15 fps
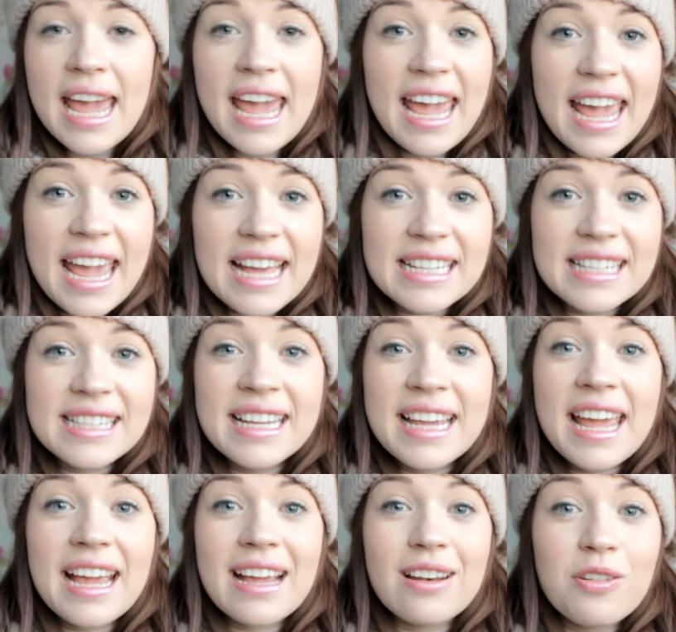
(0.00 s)
It is.
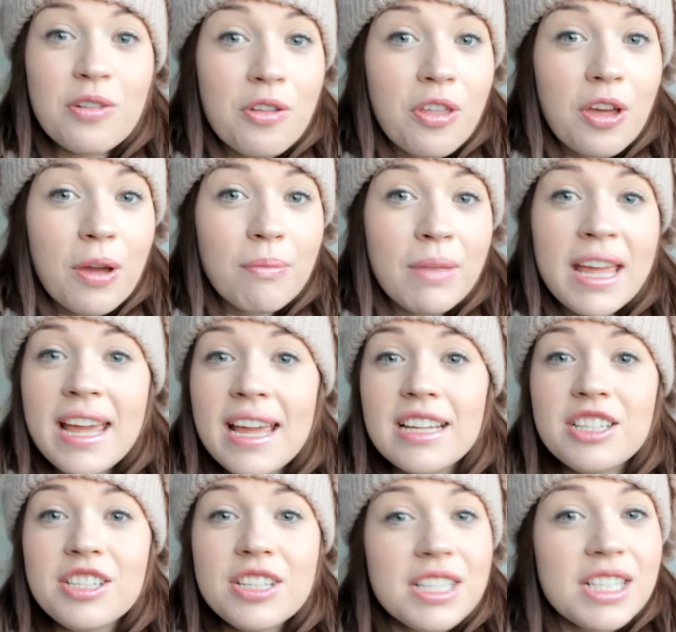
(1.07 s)
Ignore them. It
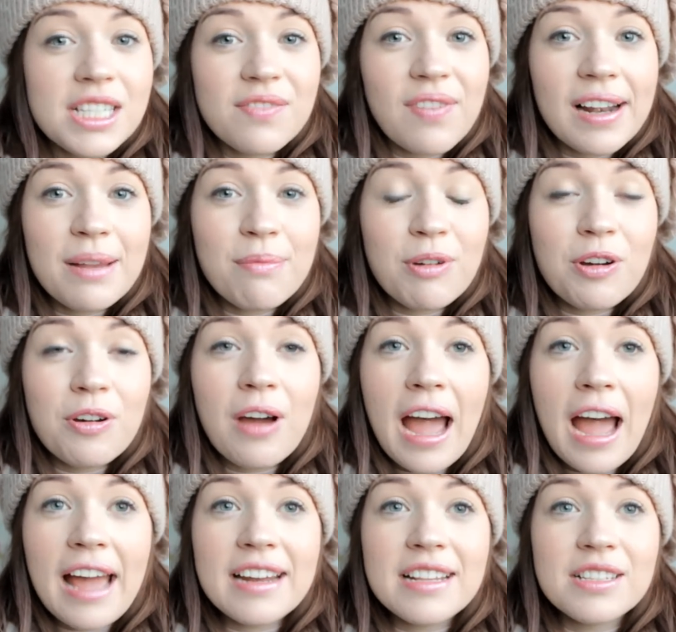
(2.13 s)
is just as valuable,
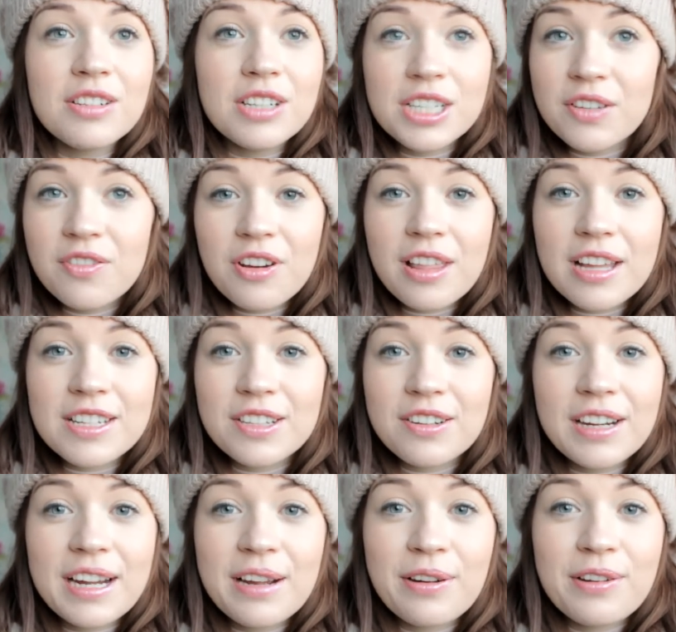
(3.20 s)
and as long as you've got that
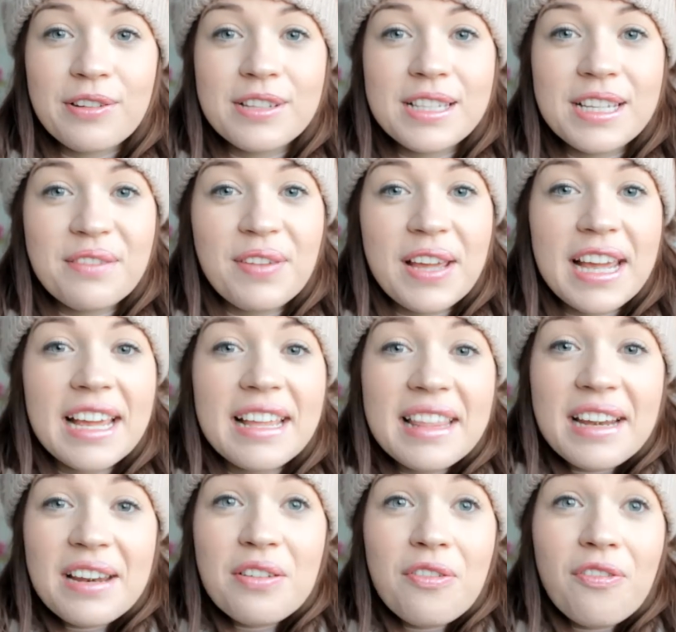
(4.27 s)
degree on your CV,
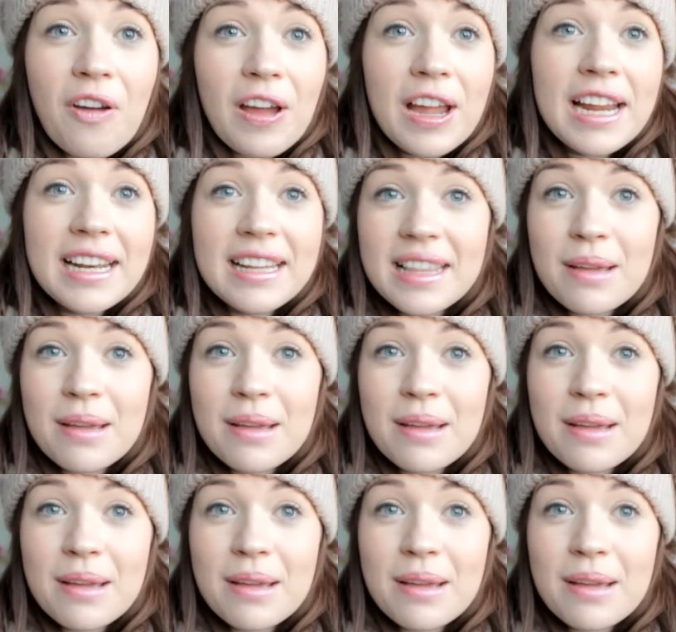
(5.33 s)
then you're fine.